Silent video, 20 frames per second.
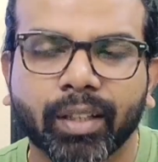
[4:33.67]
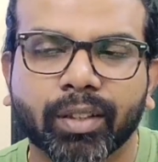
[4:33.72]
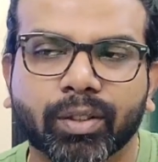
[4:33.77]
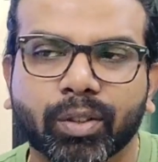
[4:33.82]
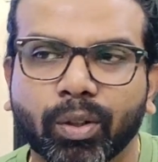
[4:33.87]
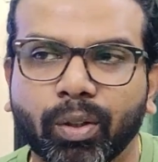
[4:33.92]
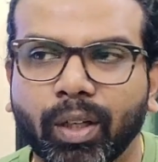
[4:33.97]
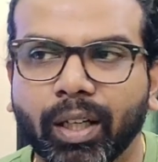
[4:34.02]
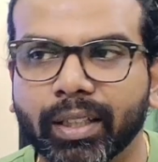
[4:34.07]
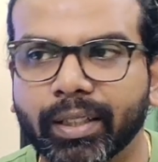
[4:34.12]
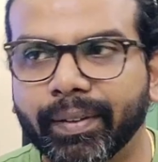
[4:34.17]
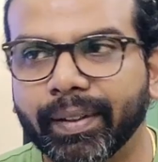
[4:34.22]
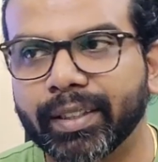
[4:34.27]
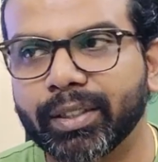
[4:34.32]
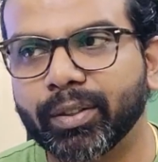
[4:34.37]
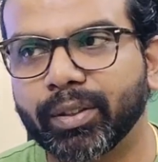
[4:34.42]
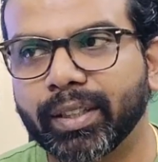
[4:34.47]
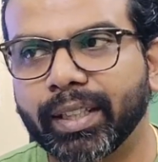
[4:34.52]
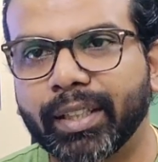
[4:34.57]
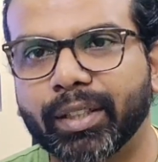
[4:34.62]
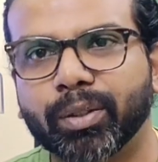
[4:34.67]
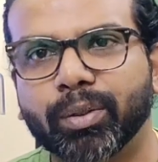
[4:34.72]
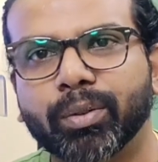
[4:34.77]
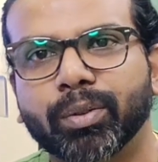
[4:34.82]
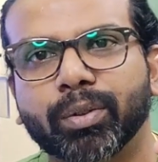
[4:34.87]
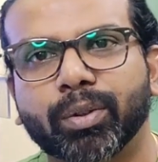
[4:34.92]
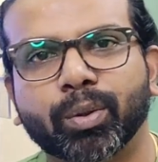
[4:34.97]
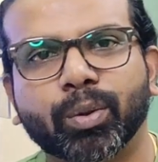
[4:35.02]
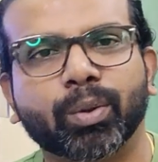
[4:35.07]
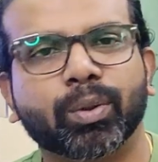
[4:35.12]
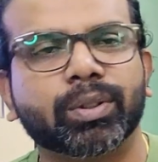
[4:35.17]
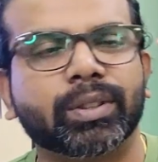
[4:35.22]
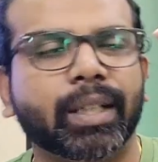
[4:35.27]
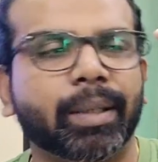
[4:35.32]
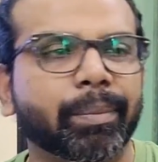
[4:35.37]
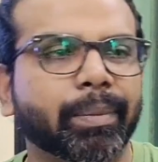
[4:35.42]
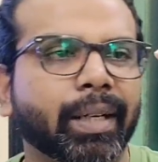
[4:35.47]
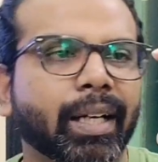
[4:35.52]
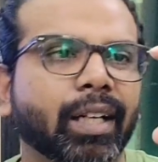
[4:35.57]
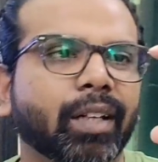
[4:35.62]
So otherwise you need to do
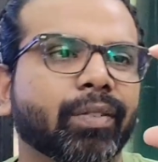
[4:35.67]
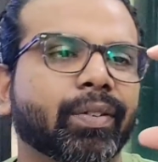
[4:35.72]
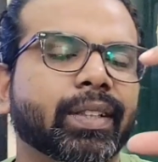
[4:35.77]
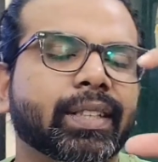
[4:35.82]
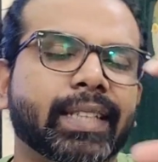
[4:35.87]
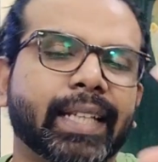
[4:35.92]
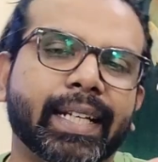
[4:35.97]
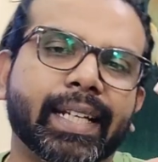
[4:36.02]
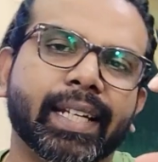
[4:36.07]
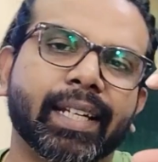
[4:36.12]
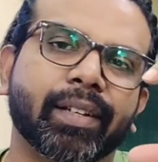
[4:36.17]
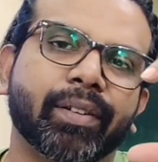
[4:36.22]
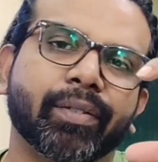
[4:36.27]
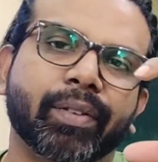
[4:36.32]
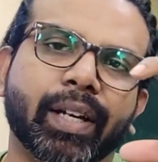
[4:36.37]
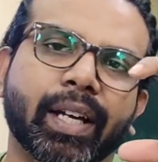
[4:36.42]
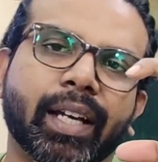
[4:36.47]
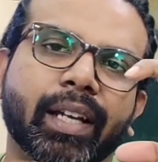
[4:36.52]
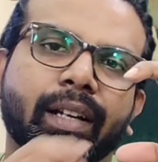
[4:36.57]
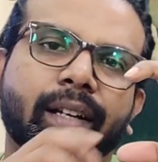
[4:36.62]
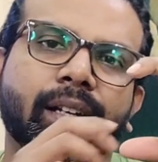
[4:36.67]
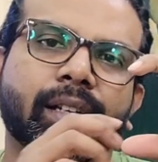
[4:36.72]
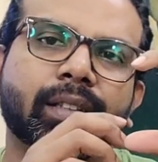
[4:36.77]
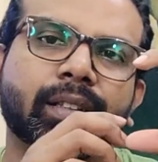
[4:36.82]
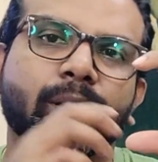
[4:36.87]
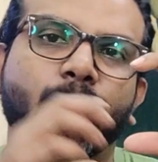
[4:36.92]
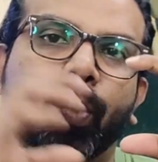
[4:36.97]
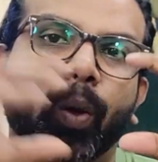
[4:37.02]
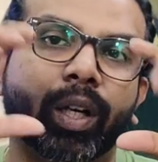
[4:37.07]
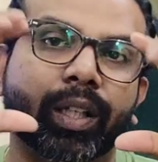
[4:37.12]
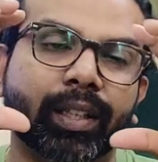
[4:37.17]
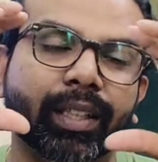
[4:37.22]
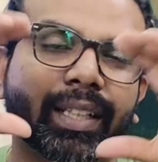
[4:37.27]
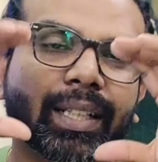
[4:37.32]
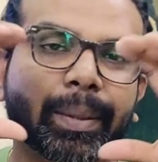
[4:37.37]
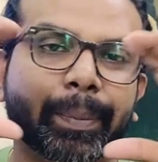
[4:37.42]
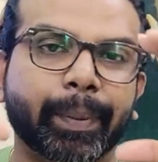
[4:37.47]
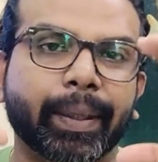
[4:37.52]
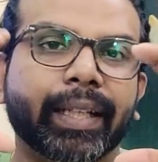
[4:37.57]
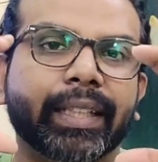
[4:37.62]
some kind of a setting where the
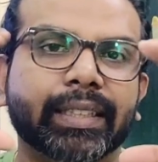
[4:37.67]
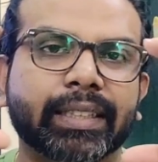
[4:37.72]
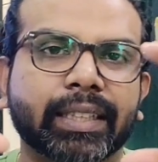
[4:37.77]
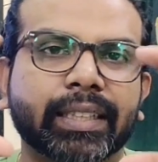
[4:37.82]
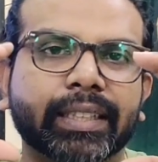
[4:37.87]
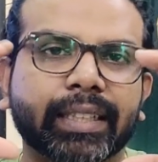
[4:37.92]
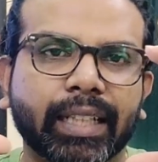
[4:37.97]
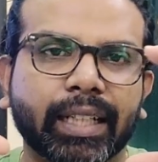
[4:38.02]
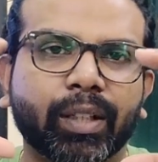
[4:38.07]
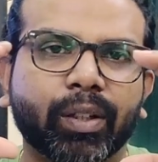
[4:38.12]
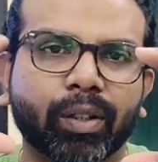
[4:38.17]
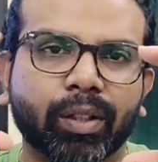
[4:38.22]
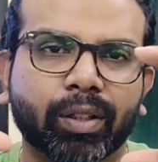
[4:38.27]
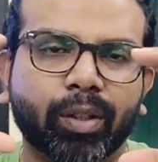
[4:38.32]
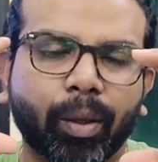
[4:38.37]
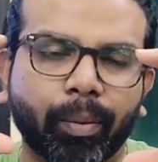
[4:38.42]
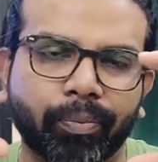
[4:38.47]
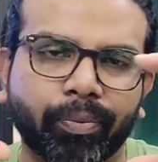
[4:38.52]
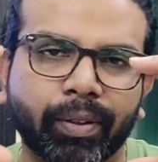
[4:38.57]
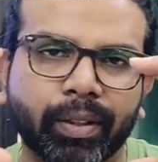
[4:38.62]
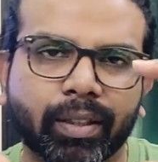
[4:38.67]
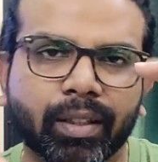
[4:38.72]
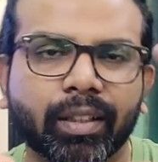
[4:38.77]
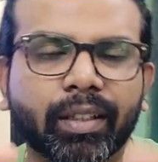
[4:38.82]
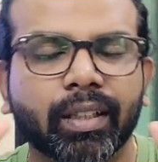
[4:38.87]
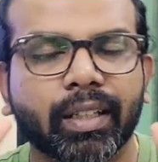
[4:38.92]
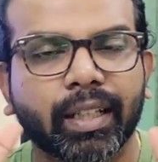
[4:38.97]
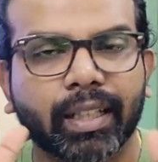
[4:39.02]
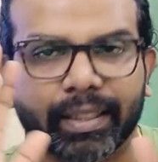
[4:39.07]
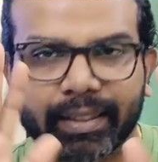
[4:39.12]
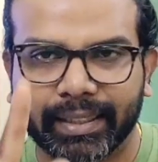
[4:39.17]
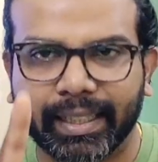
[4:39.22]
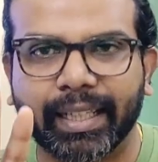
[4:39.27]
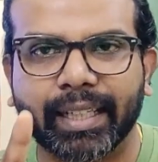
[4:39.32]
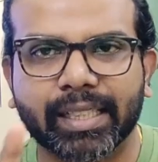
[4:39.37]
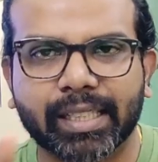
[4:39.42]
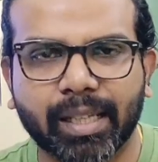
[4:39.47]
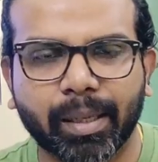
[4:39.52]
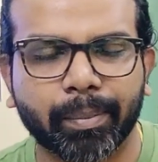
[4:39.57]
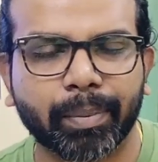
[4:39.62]
water remains inside your top filter,
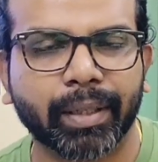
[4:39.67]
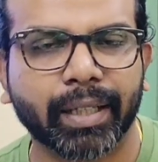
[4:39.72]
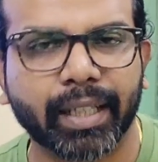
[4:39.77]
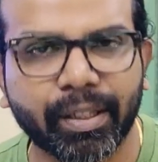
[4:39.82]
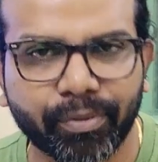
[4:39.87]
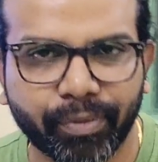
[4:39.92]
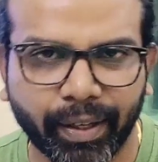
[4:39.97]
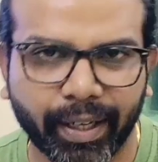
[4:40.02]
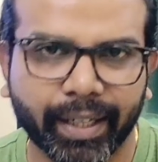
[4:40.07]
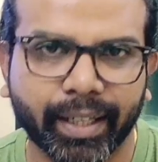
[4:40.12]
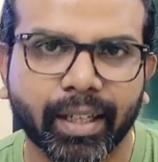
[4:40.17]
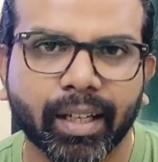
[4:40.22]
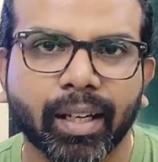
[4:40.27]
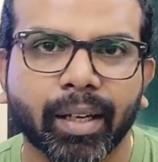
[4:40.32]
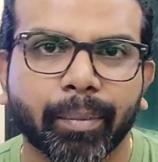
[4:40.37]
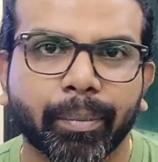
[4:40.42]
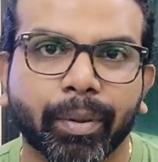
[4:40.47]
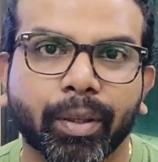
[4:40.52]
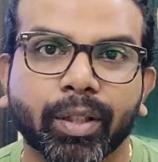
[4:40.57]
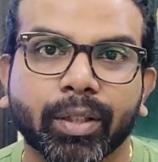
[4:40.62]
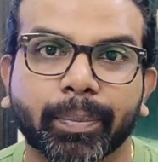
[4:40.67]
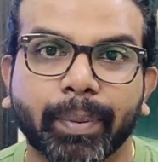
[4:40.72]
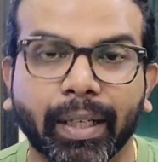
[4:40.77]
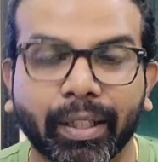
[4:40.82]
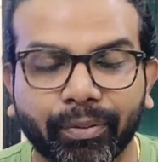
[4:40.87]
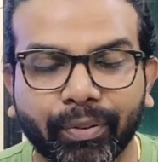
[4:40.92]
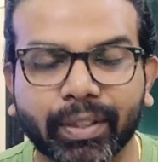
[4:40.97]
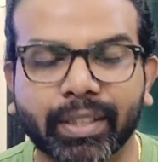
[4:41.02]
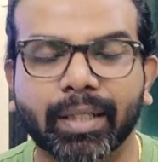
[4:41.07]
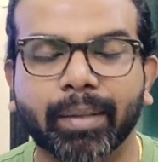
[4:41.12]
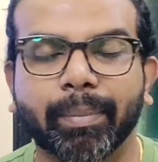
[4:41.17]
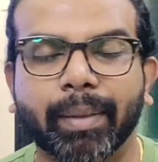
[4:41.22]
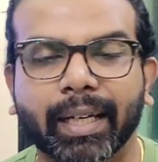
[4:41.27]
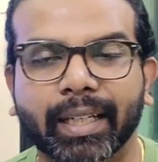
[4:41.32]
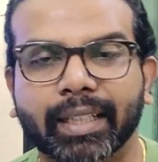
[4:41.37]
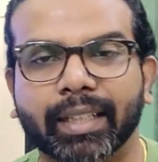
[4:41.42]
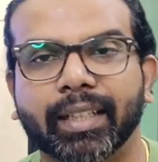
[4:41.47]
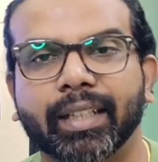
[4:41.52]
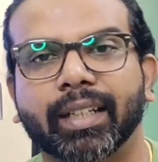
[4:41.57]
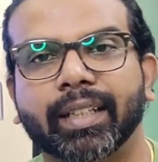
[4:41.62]
then it's completely fine, because beneficial
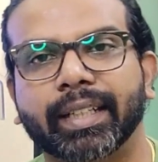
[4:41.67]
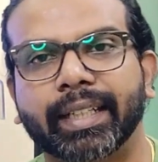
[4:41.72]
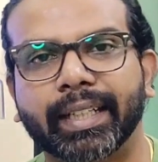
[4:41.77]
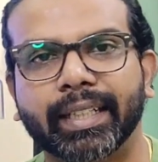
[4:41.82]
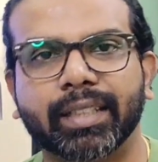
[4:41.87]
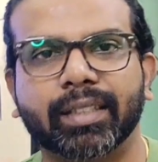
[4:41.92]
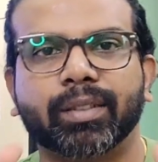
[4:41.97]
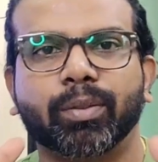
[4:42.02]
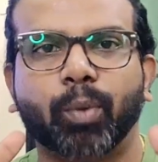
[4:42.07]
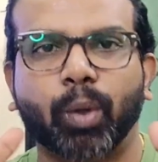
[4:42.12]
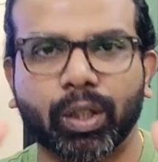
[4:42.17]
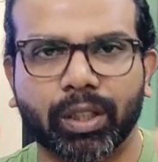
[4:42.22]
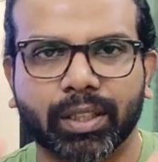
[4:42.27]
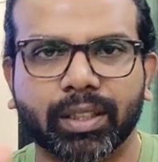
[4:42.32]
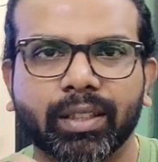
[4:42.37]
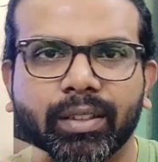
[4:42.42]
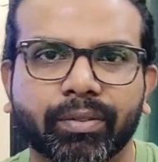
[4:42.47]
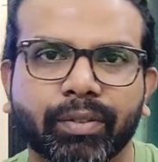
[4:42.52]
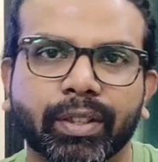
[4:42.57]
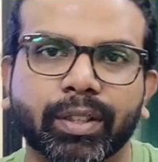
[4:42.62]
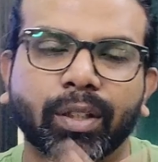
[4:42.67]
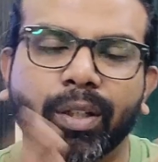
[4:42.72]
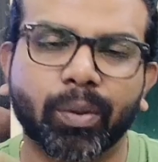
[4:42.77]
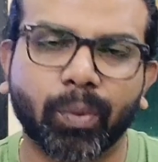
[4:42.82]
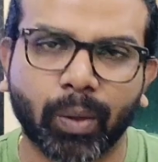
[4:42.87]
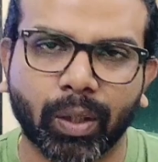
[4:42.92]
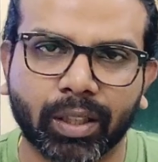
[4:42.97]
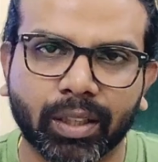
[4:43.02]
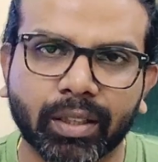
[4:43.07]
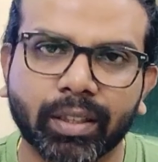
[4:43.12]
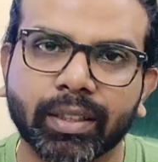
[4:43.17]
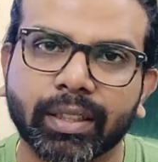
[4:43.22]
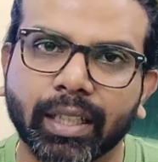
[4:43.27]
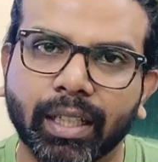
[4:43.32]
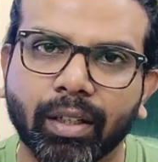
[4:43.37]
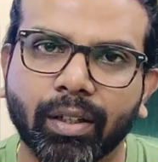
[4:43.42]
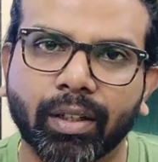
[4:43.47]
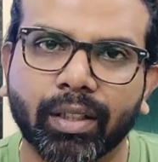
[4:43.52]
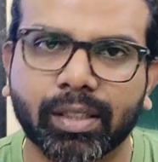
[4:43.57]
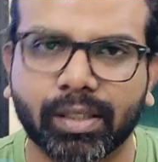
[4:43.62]
bacteria needs water. Without water
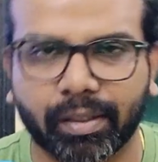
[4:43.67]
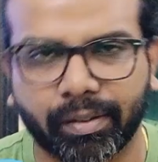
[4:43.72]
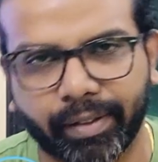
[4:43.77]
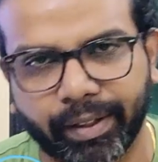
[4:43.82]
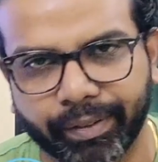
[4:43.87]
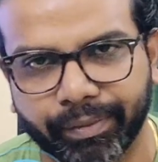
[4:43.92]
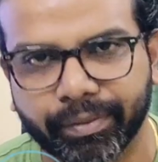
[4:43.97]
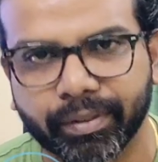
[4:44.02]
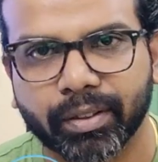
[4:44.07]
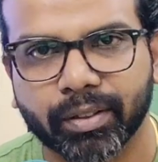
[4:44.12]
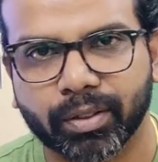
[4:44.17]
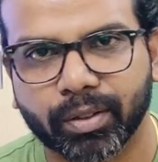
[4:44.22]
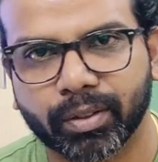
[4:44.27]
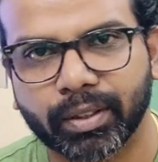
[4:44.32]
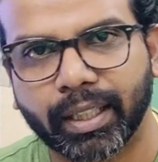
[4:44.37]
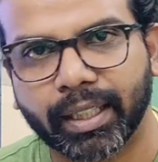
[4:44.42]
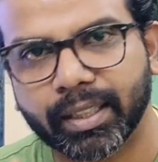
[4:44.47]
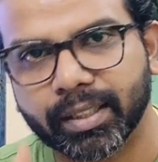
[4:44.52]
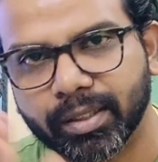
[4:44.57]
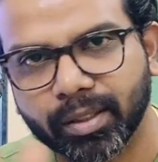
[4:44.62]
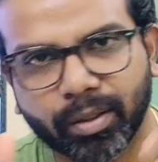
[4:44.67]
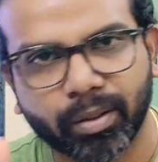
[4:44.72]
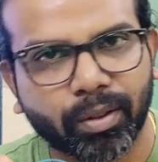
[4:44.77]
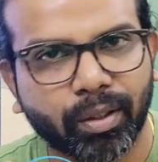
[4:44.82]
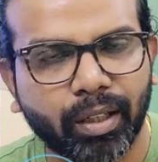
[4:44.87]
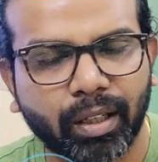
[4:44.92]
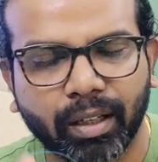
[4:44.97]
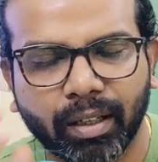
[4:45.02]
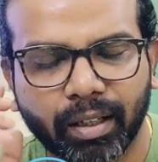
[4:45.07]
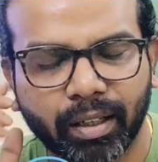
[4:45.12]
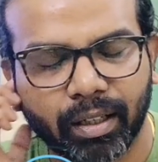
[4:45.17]
it will not survive. So that is the whole